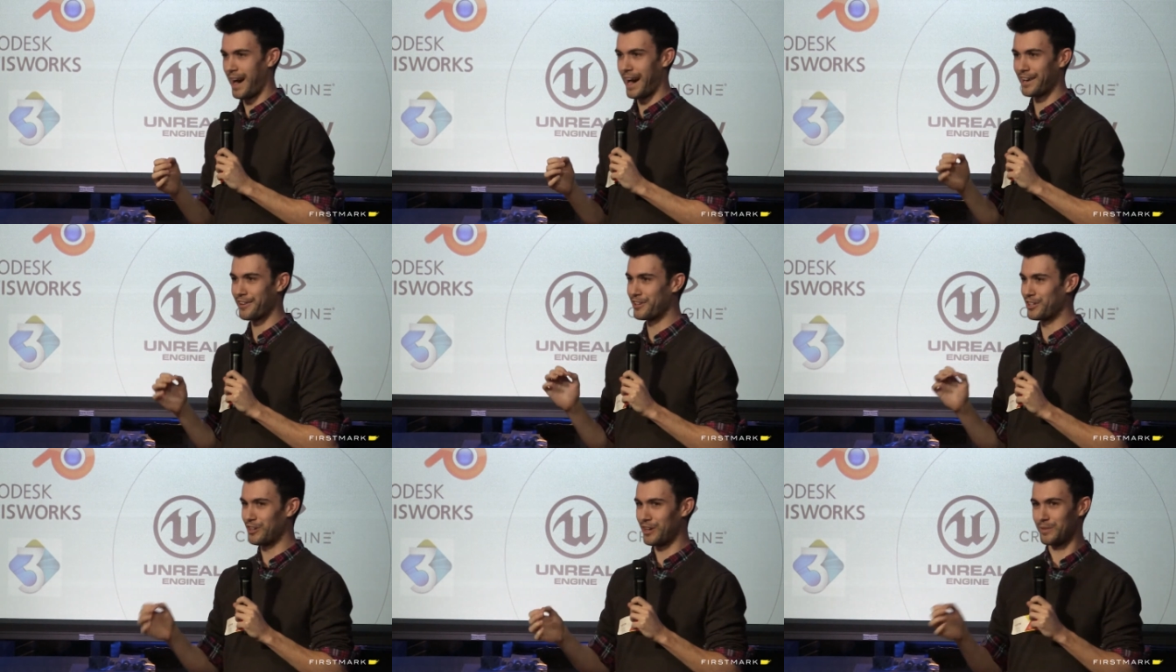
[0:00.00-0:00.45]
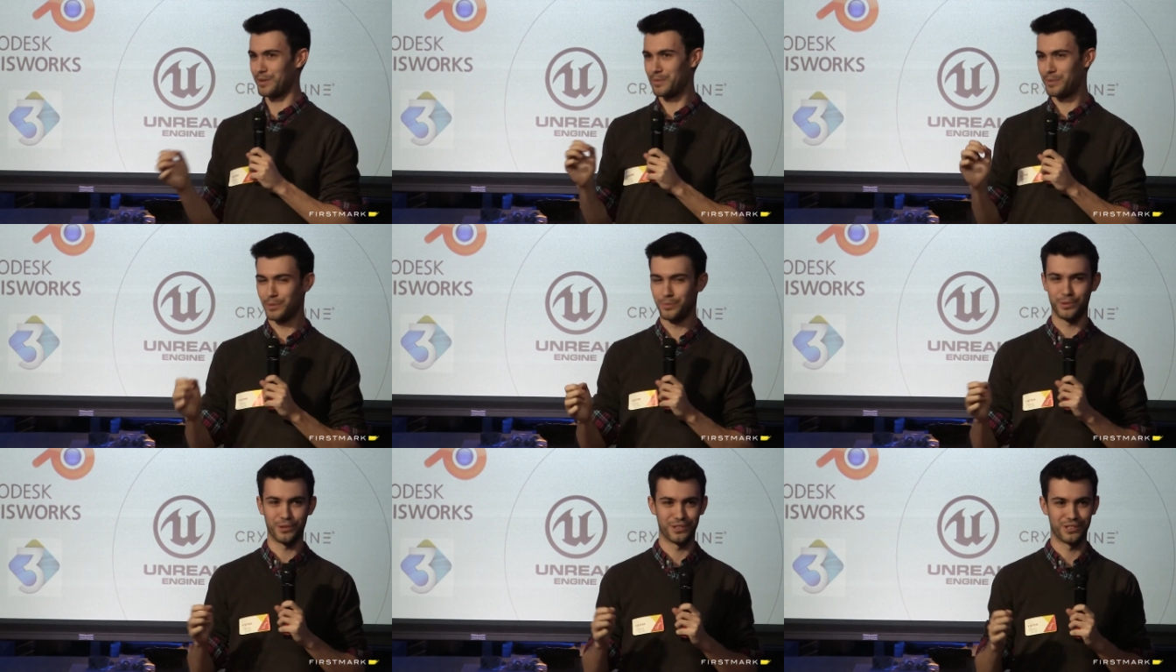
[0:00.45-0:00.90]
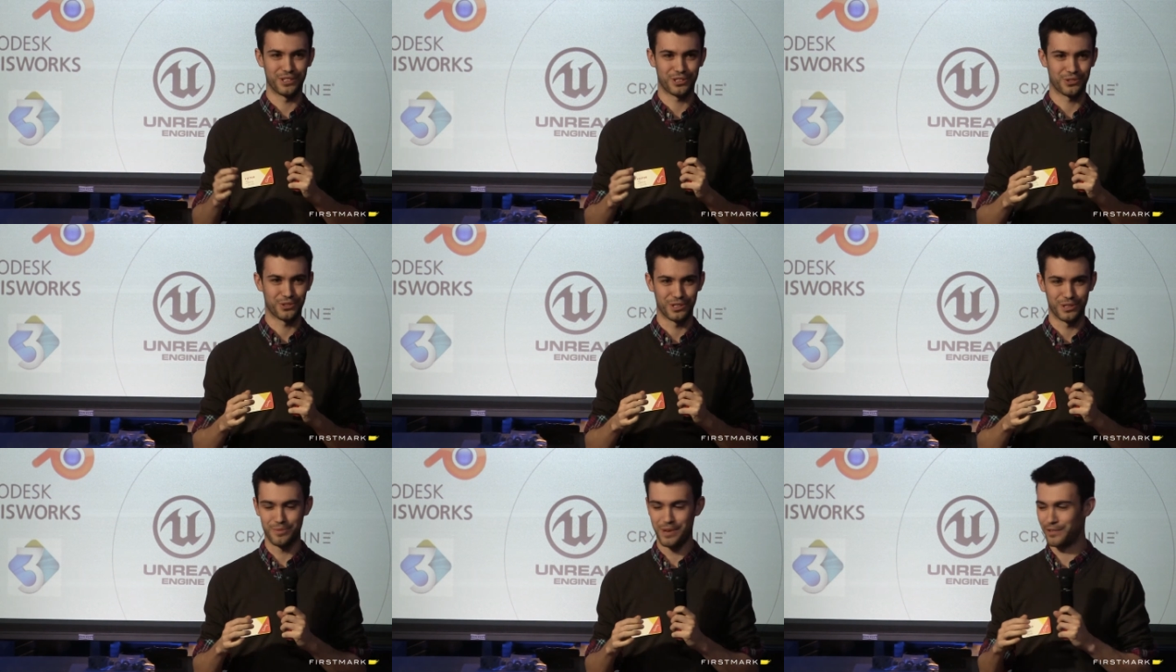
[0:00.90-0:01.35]
I don't know how many people in
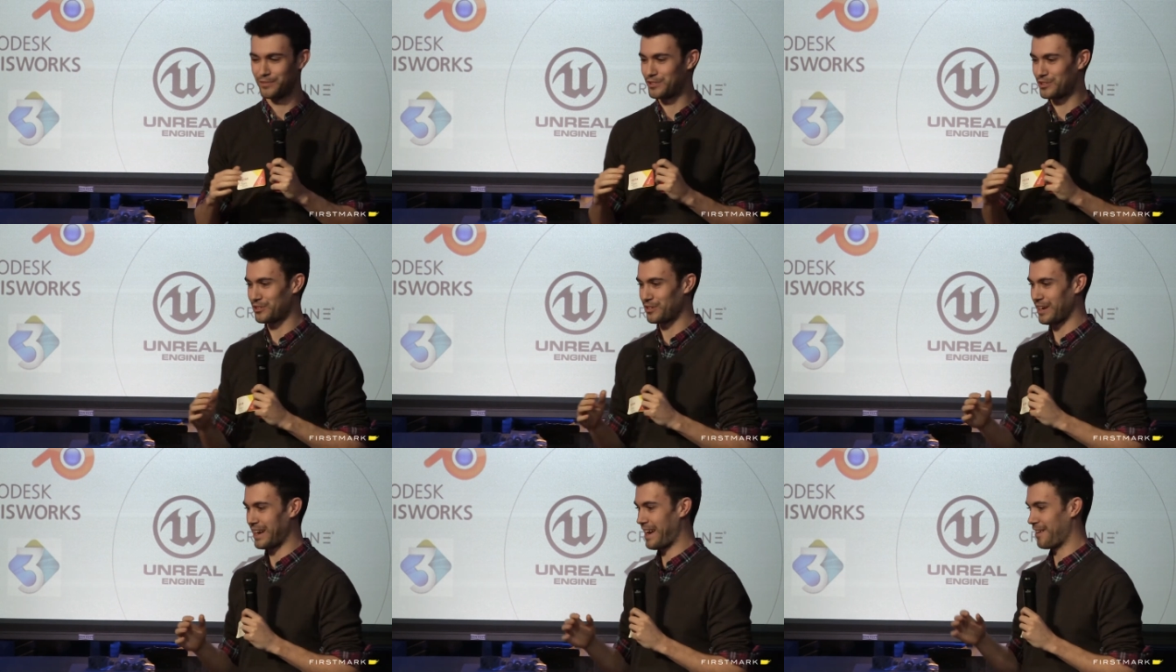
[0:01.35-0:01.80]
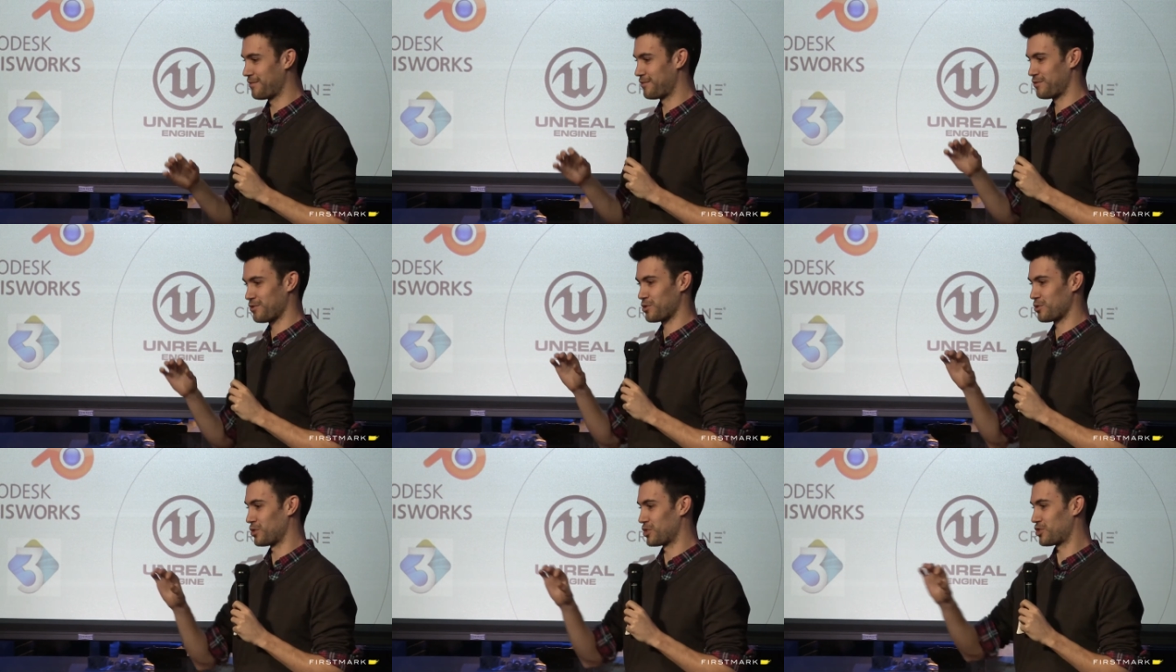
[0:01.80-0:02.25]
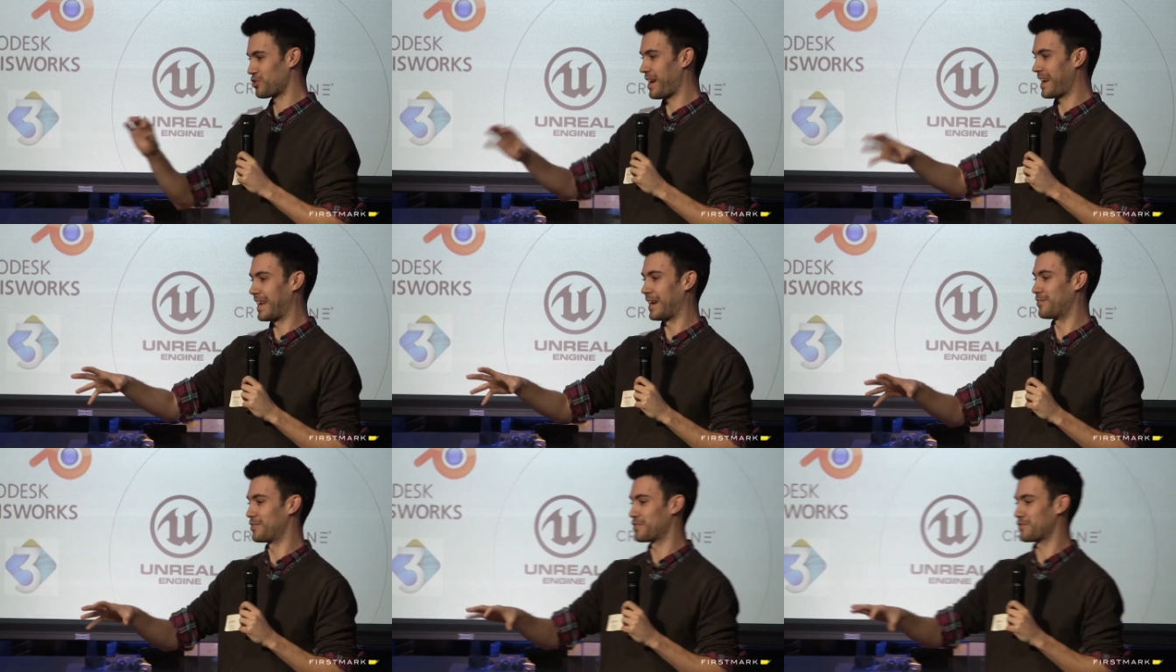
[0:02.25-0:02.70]
this room have, have sort of
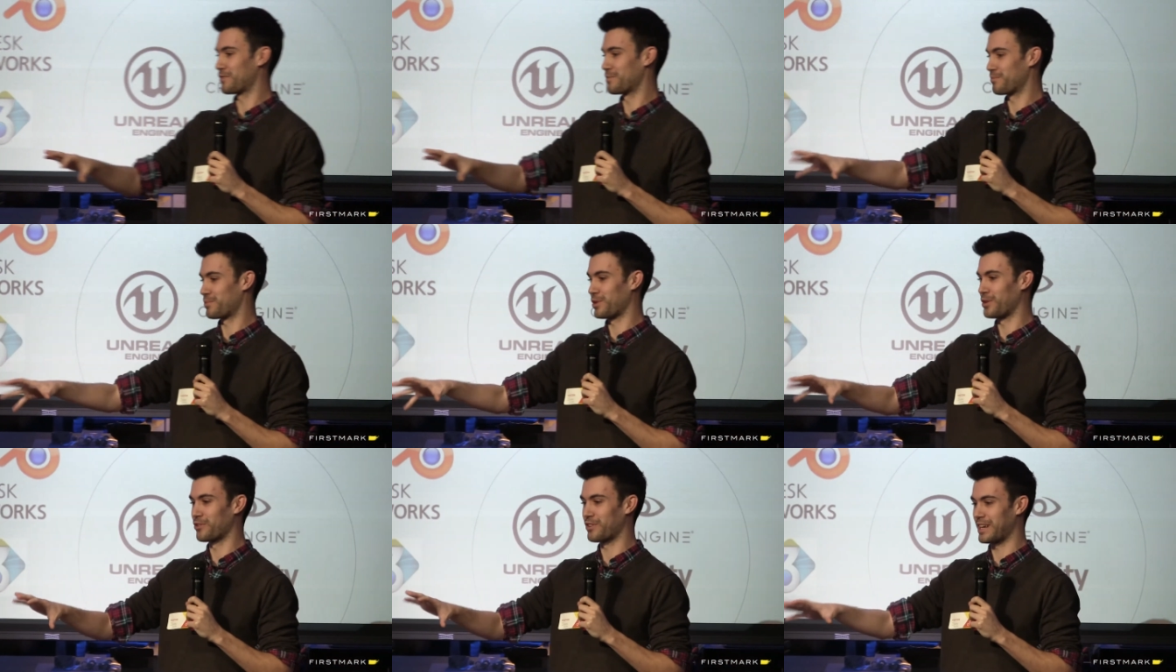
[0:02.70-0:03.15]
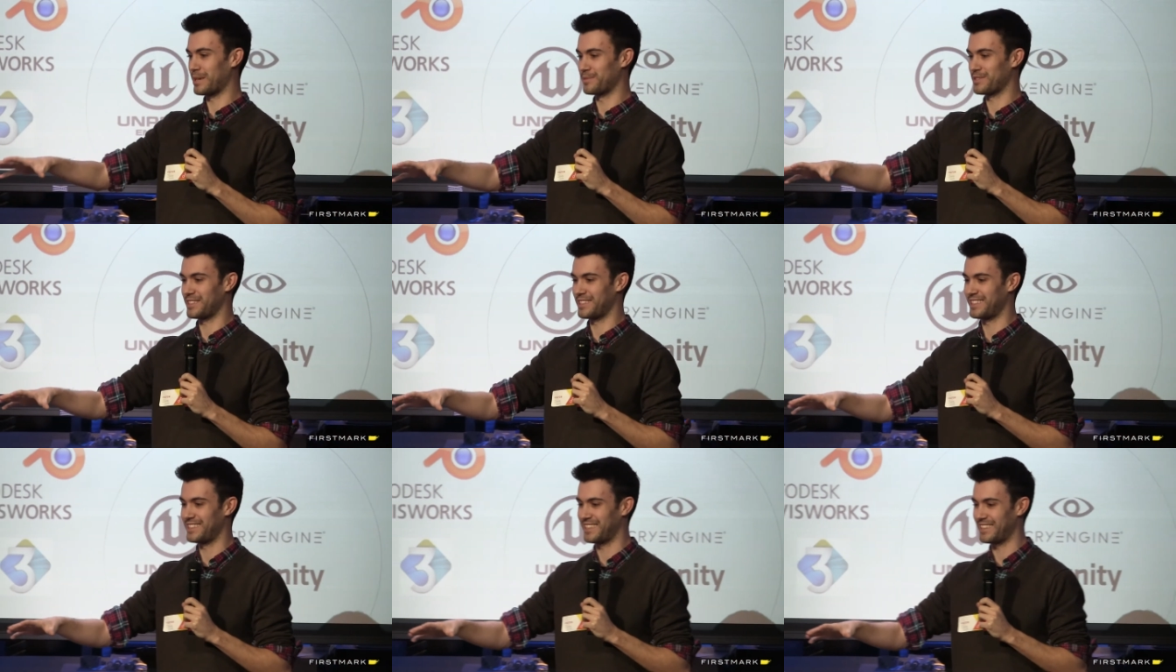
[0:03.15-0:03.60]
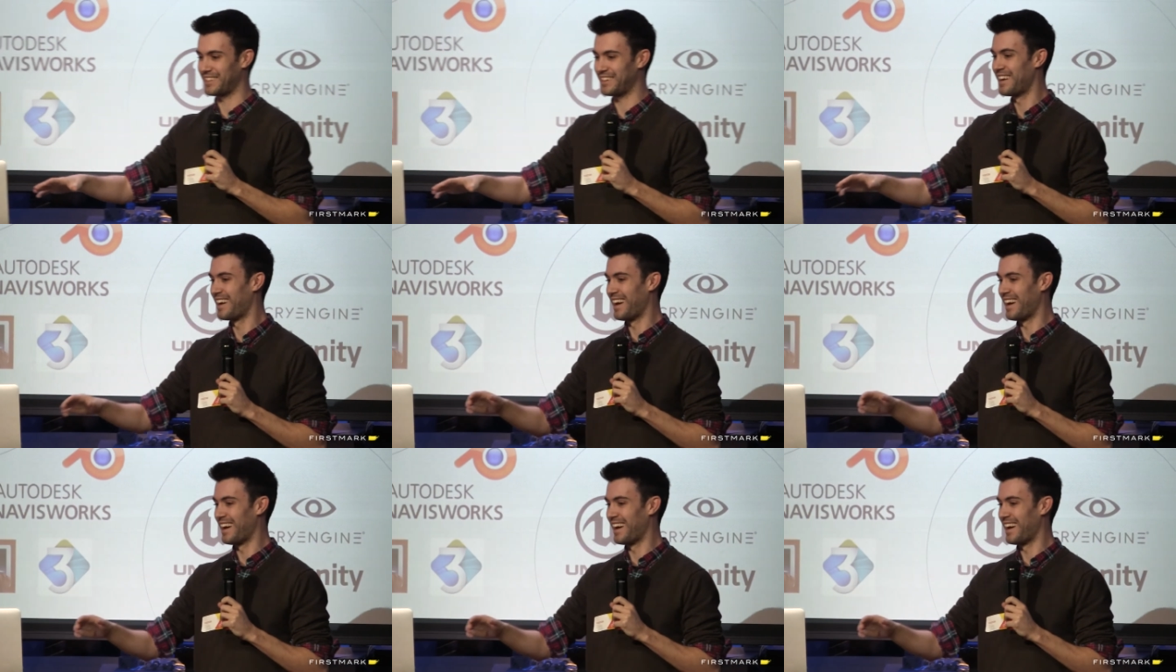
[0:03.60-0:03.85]
tried out different programs in here.